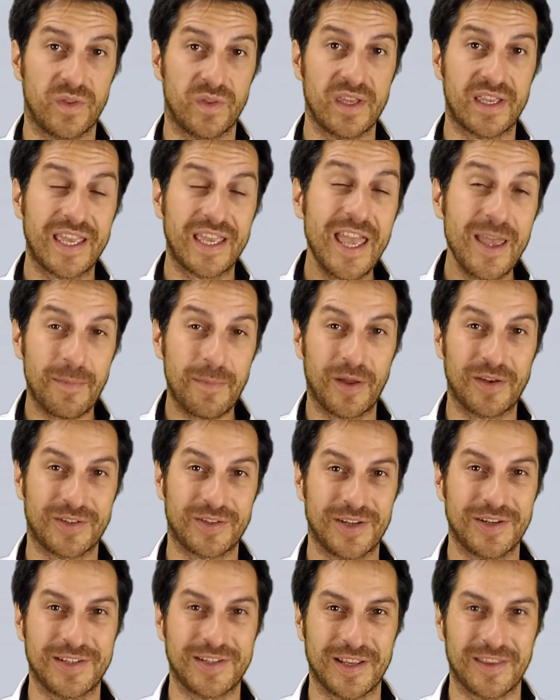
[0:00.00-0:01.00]
They keep on
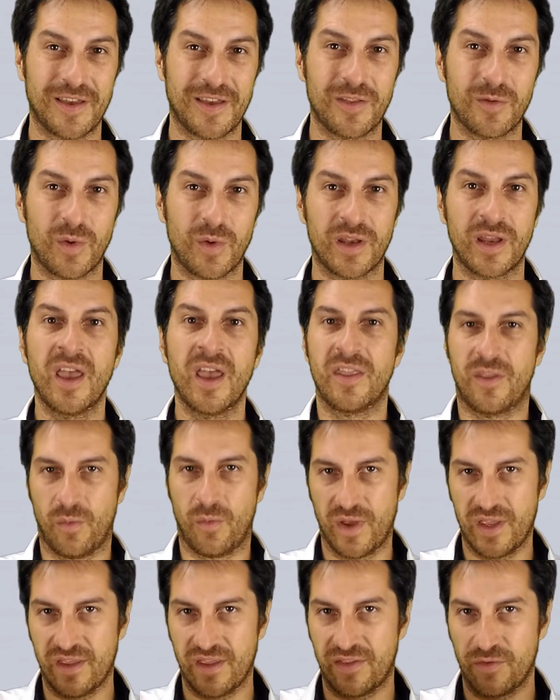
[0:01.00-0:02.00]
judging the other one, the
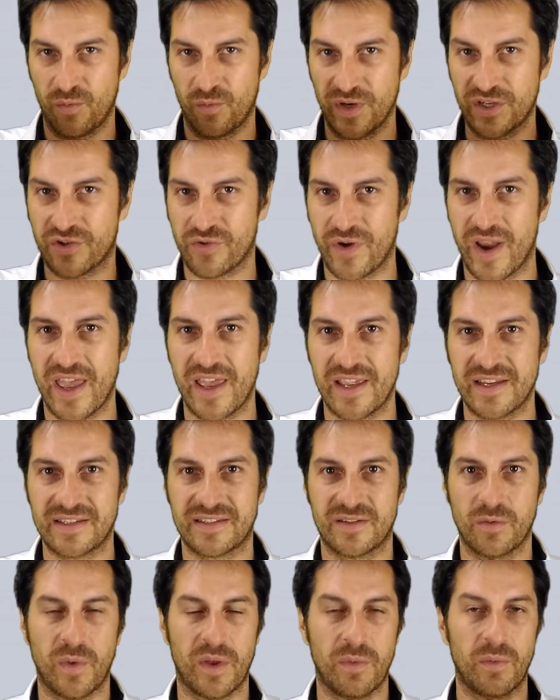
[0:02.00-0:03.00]
way that we
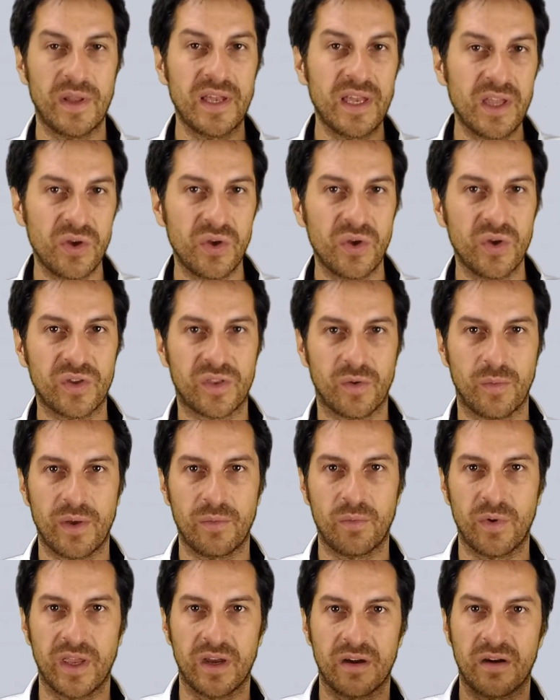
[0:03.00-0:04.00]
dress, the way we look, the
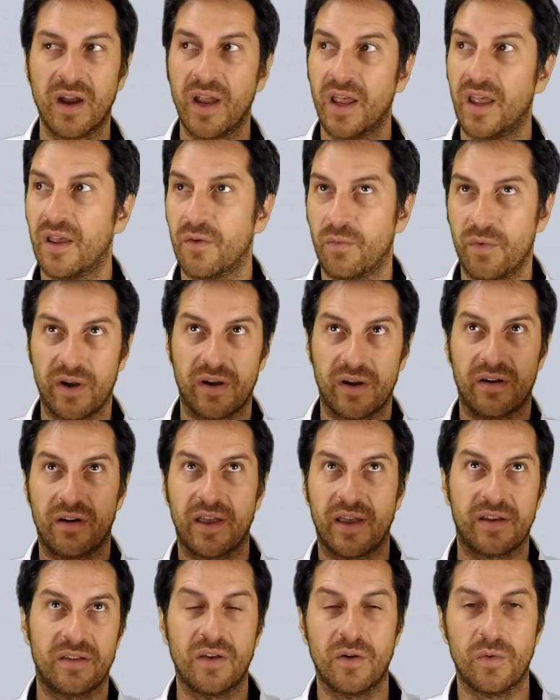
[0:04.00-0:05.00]
way we're
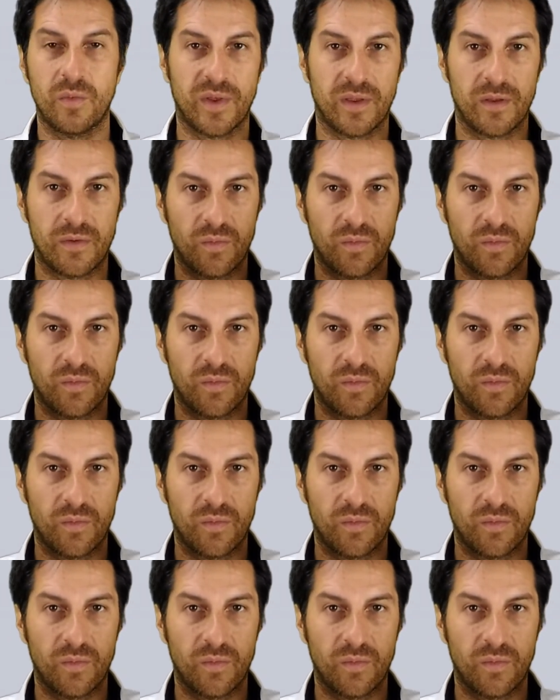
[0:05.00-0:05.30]
I don't know,